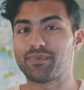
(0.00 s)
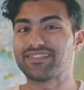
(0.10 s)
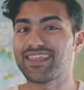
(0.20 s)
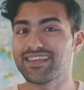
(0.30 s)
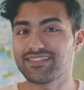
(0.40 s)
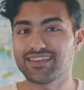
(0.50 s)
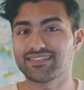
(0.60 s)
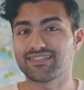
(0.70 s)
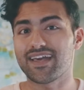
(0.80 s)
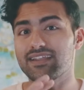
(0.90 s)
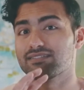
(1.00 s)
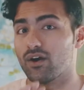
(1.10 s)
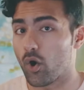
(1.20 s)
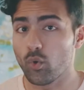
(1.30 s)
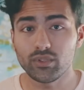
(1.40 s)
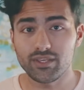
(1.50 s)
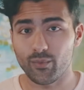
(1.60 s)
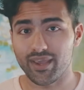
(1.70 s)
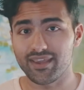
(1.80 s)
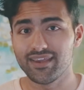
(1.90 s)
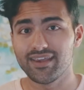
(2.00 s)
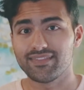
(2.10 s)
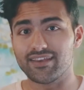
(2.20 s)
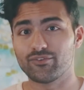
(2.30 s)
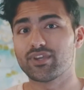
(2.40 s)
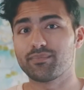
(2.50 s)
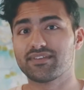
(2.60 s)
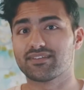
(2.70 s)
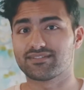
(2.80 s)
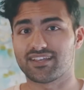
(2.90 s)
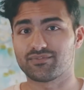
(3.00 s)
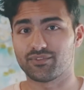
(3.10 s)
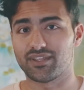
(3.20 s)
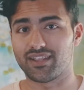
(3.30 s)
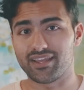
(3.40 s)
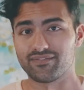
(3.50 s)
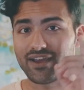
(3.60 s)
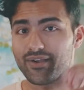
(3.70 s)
but they think that that is the only way that you can be successful in life.